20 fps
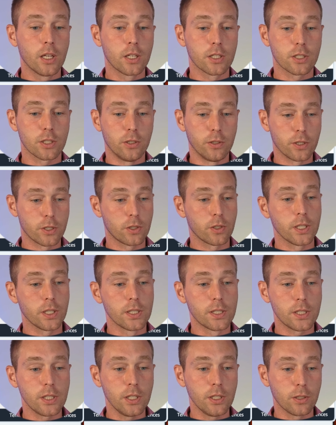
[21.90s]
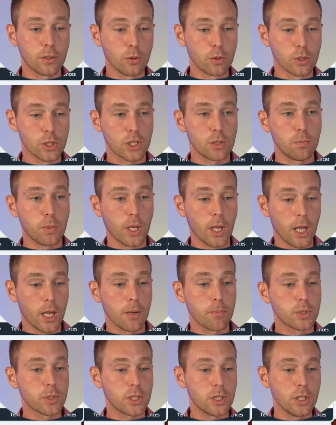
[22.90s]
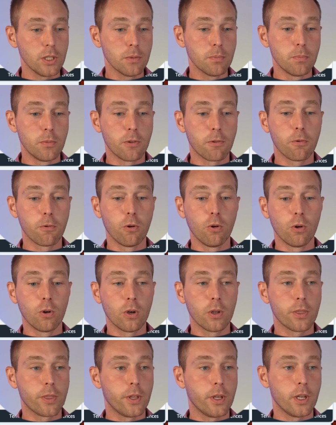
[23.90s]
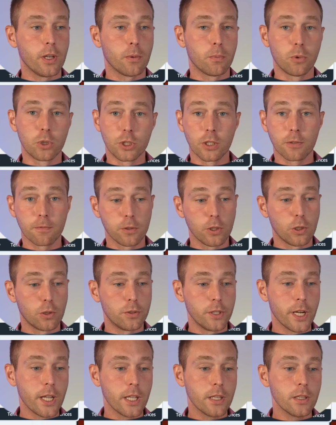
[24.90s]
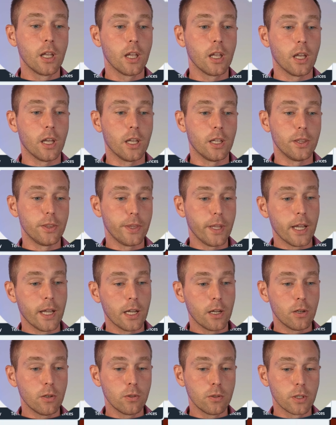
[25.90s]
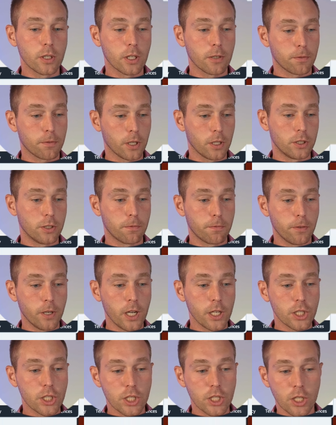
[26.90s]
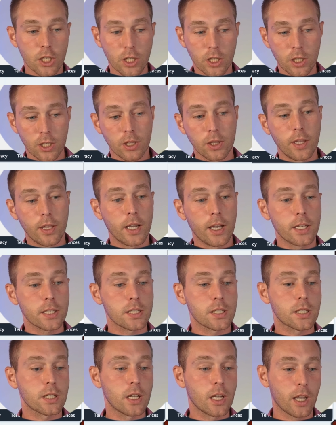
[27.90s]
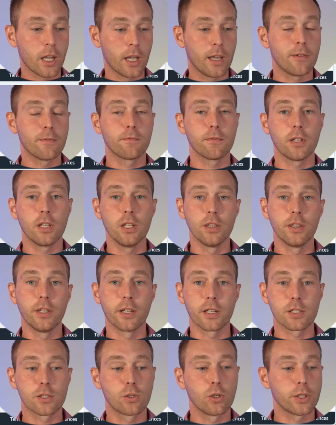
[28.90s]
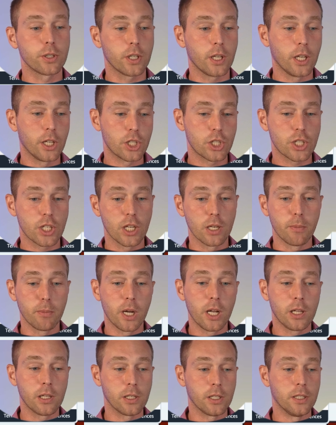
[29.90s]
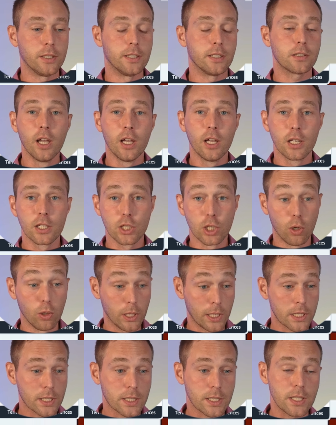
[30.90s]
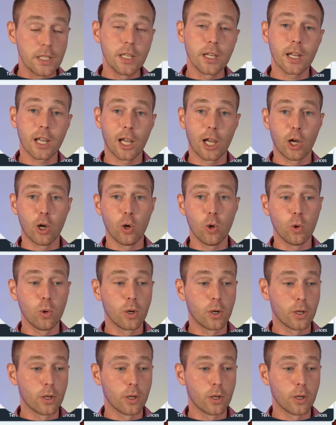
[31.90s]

So as you can see, it used to be empty before the workflow ran, and now if I refresh, it does have index.html in it. So let's see how